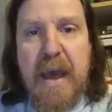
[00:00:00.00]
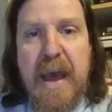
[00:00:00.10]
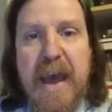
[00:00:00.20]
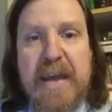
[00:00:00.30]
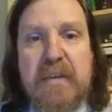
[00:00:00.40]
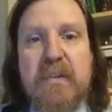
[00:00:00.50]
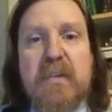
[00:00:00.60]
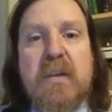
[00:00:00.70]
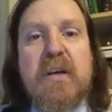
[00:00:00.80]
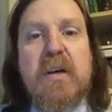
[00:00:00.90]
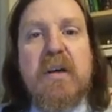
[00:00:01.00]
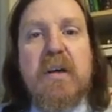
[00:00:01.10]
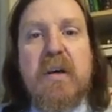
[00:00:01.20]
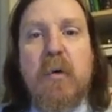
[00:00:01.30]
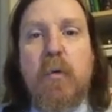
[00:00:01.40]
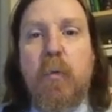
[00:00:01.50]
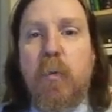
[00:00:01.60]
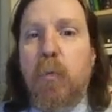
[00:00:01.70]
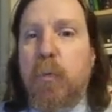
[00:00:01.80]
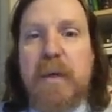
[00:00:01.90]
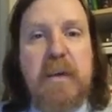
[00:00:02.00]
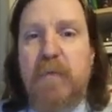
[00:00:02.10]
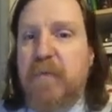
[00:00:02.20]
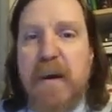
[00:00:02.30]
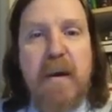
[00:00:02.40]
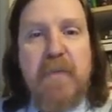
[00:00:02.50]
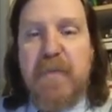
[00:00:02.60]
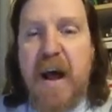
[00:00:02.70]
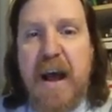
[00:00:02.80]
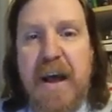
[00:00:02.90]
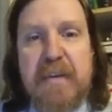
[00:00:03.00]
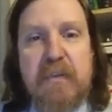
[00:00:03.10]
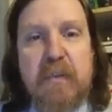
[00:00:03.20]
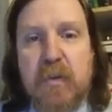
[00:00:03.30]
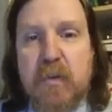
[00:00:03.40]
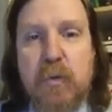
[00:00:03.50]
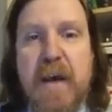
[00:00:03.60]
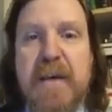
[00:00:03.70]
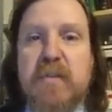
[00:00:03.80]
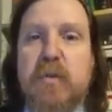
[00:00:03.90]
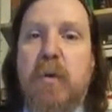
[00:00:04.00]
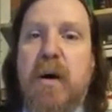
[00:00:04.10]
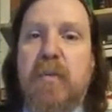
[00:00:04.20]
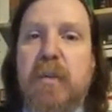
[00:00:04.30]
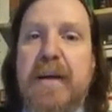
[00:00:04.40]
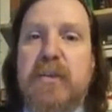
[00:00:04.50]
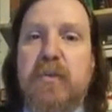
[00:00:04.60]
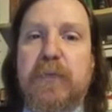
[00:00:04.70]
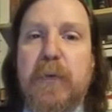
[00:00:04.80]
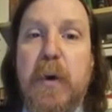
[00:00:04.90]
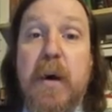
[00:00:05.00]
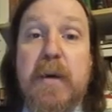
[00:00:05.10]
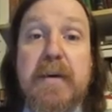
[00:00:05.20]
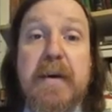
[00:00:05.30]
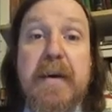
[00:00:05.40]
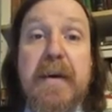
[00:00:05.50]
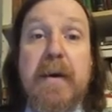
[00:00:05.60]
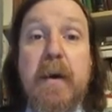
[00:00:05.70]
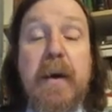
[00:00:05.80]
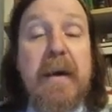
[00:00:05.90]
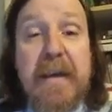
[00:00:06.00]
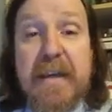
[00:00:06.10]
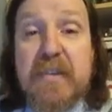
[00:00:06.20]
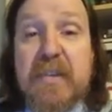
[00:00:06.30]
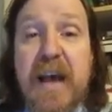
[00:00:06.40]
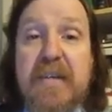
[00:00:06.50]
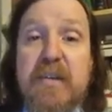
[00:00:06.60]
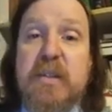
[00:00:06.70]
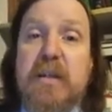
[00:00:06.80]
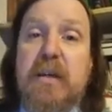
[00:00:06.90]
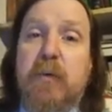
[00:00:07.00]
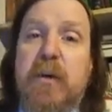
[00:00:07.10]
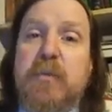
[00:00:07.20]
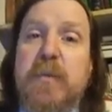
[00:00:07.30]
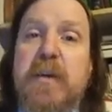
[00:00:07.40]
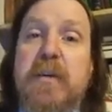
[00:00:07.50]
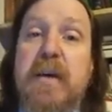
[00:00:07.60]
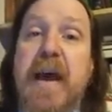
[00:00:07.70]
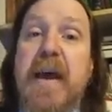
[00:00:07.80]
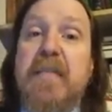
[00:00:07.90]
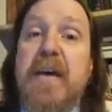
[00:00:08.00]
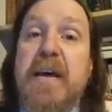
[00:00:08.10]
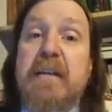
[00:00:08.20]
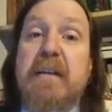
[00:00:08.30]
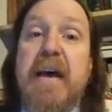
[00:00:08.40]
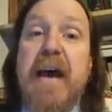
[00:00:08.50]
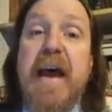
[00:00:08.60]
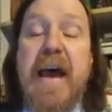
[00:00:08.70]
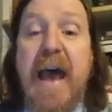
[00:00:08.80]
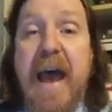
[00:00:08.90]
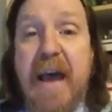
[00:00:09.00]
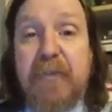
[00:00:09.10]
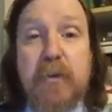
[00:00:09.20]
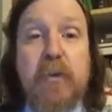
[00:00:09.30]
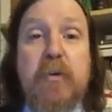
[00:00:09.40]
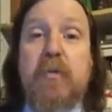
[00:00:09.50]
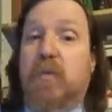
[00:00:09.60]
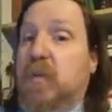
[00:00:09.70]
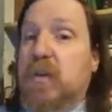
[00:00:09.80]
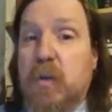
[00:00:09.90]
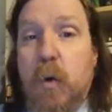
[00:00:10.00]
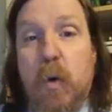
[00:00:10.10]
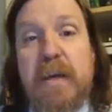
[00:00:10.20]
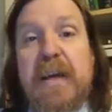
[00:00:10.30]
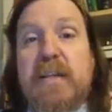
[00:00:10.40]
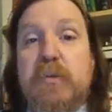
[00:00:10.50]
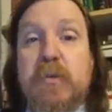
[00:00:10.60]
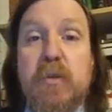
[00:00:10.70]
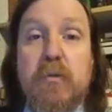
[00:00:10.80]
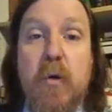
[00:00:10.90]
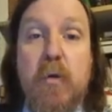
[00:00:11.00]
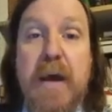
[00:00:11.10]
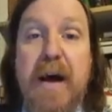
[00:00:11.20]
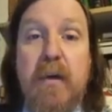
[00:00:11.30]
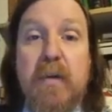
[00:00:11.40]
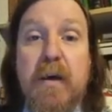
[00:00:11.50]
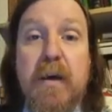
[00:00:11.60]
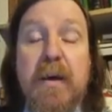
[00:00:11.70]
And we verified the 2012 election fraud inside the city of Richmond. And then after this court case was thrown out,